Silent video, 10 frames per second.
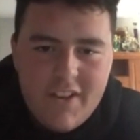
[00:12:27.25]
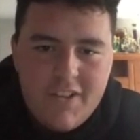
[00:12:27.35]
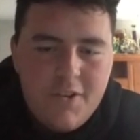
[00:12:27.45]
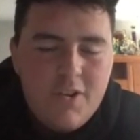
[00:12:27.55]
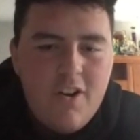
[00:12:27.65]
Like
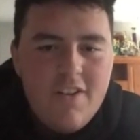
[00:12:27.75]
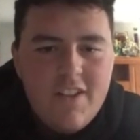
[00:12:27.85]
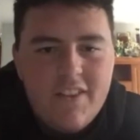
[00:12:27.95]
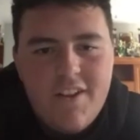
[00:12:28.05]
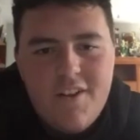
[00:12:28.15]
there's cards
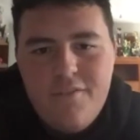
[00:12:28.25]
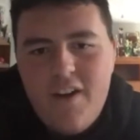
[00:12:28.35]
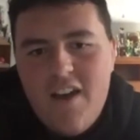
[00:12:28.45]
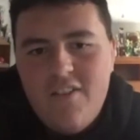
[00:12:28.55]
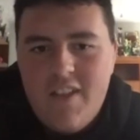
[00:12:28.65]
out there
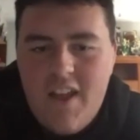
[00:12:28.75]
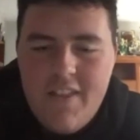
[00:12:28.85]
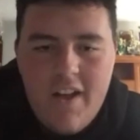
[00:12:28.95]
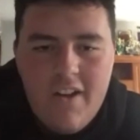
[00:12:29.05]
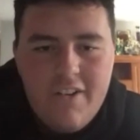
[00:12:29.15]
five and ten
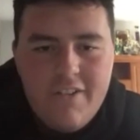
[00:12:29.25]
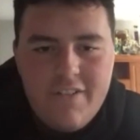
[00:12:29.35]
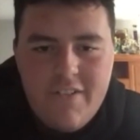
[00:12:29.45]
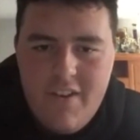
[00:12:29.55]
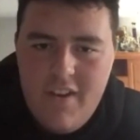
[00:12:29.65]
dollars